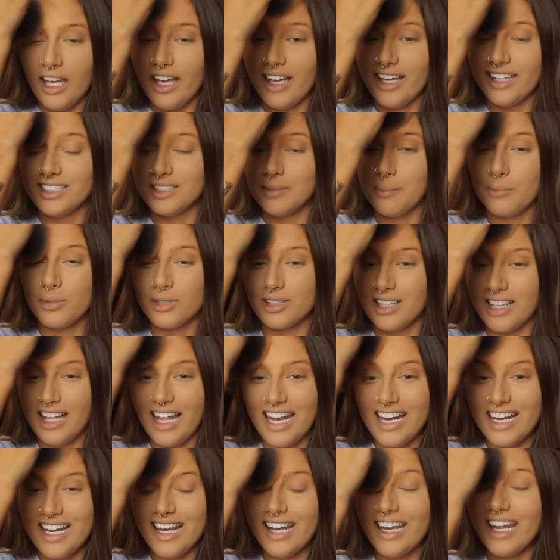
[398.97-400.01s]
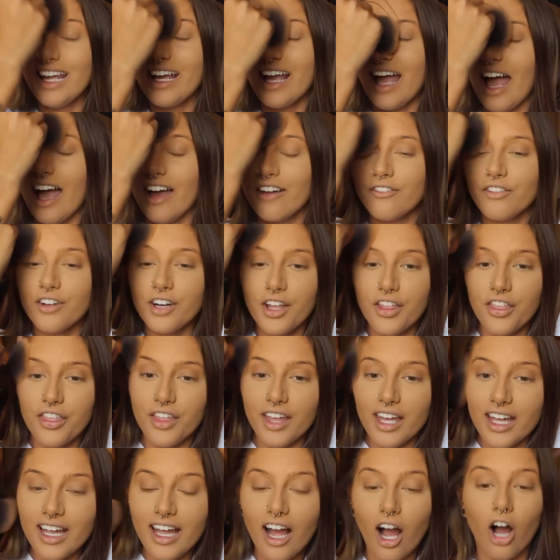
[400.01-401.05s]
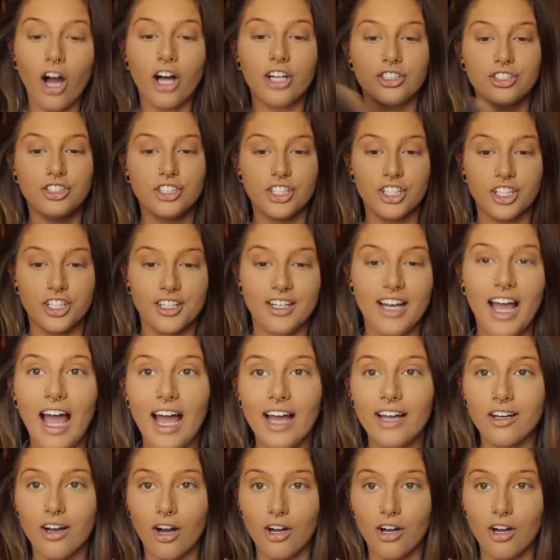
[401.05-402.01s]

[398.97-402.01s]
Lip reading: is blending everything onto your neck,